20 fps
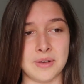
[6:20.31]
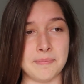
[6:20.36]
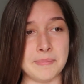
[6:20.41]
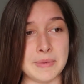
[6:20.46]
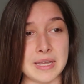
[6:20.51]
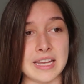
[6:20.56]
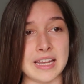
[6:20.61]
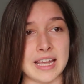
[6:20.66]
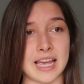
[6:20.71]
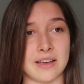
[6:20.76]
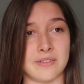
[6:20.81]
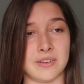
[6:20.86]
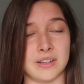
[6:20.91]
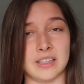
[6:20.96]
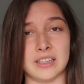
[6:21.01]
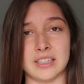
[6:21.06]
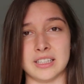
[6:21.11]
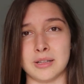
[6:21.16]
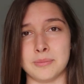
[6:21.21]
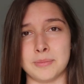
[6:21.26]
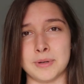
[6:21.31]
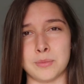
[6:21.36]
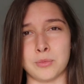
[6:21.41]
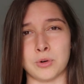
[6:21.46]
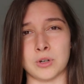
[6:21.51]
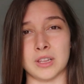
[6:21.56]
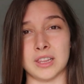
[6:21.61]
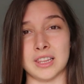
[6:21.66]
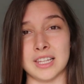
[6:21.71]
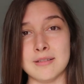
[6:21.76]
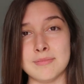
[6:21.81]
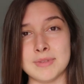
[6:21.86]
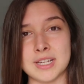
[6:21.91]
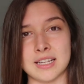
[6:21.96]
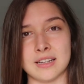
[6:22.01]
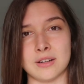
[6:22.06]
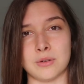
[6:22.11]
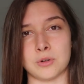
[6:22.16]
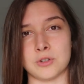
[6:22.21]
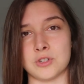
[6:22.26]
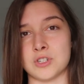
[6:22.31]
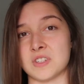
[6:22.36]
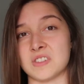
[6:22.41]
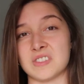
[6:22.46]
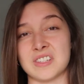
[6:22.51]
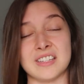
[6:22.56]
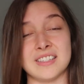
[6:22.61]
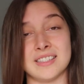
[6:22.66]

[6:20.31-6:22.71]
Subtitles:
me having a little bit more limited or just